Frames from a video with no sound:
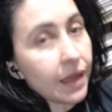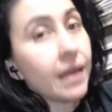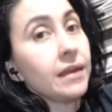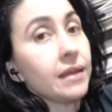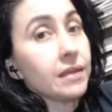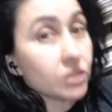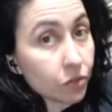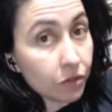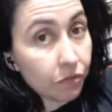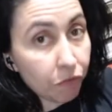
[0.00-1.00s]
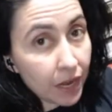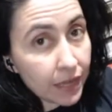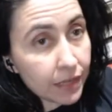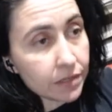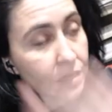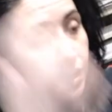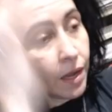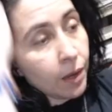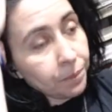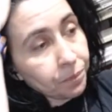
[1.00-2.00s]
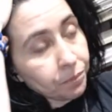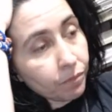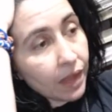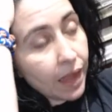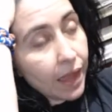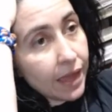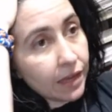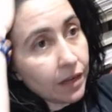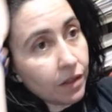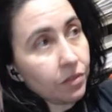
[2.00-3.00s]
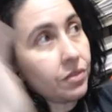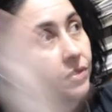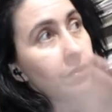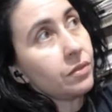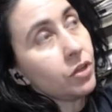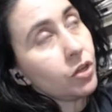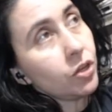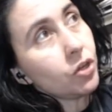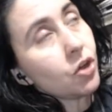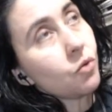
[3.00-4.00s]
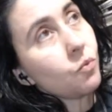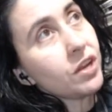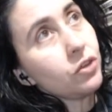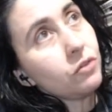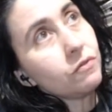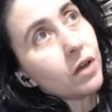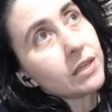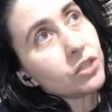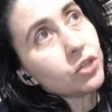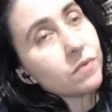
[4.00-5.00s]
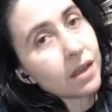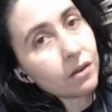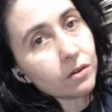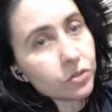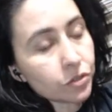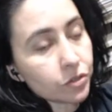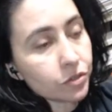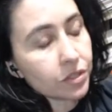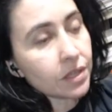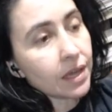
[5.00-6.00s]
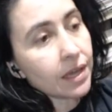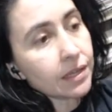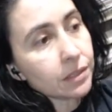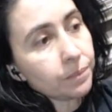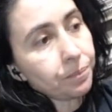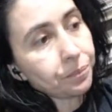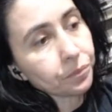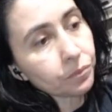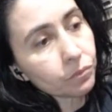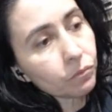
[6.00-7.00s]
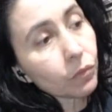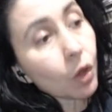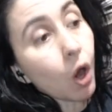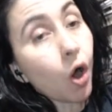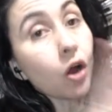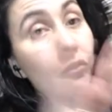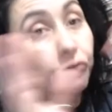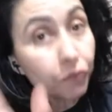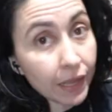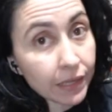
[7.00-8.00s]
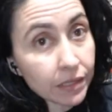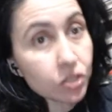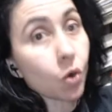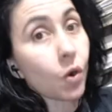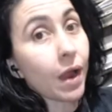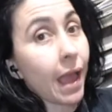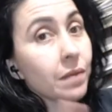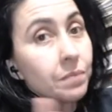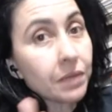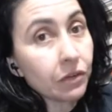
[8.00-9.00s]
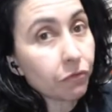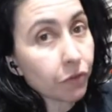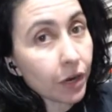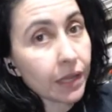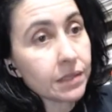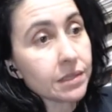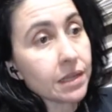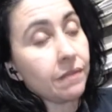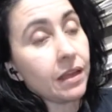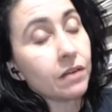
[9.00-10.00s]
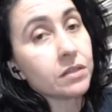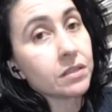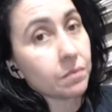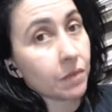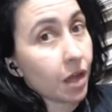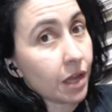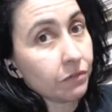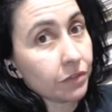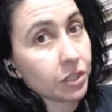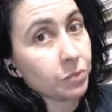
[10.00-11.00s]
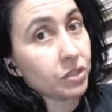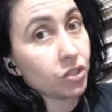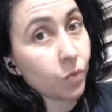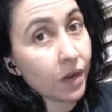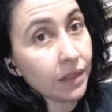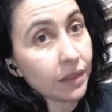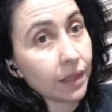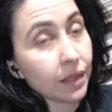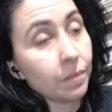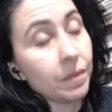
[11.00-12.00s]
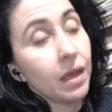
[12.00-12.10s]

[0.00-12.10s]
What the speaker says: and his good friend. And when you've got two characters that are friends or had been friends, and there is some conflict between them